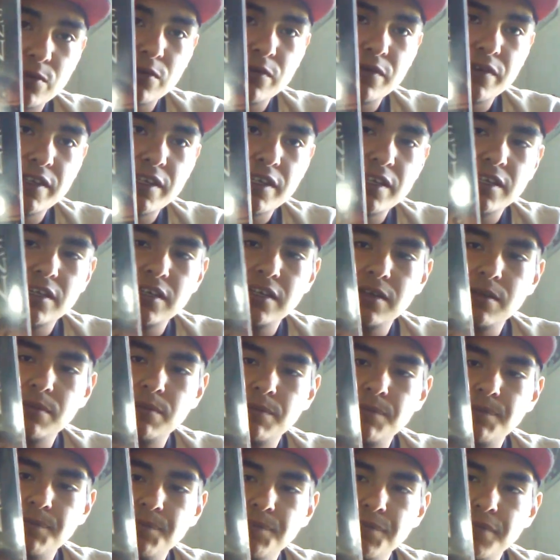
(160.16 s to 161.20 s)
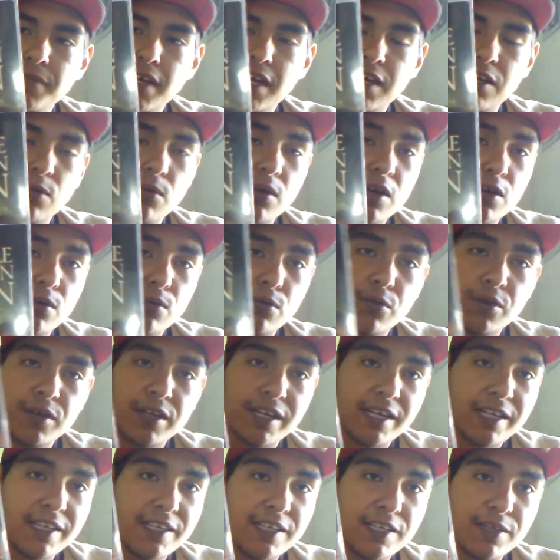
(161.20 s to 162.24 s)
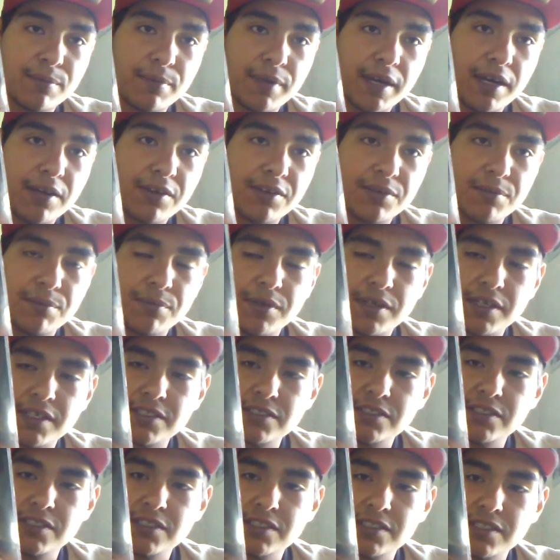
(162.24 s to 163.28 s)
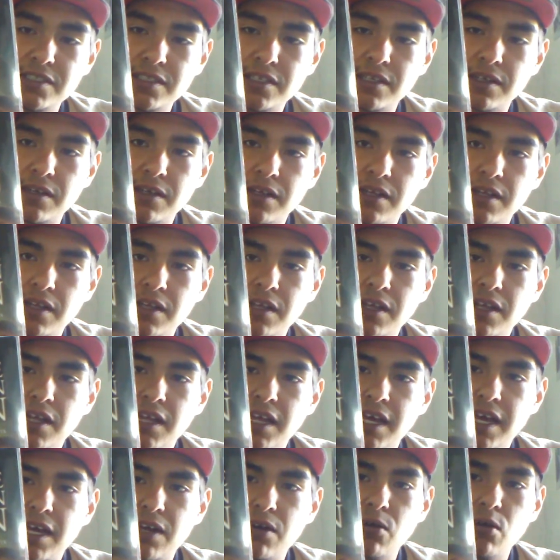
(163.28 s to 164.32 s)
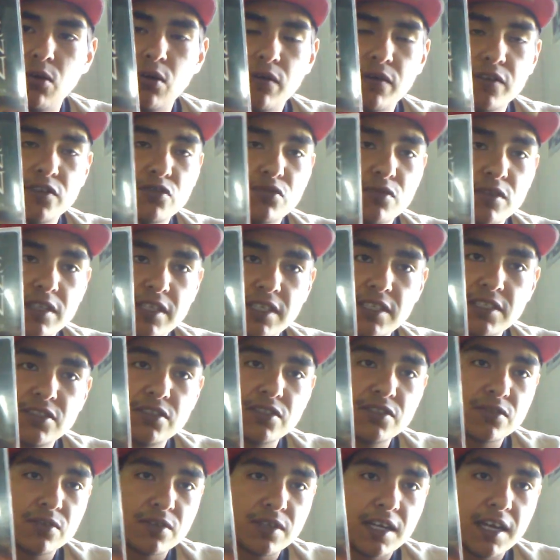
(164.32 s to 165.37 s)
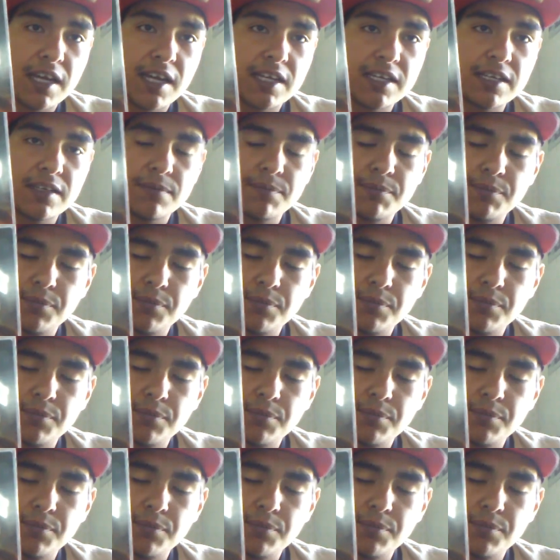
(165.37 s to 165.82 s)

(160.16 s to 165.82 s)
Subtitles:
movie. I don't want to ruin anything about it, but it's just I don't know if it's religious or not,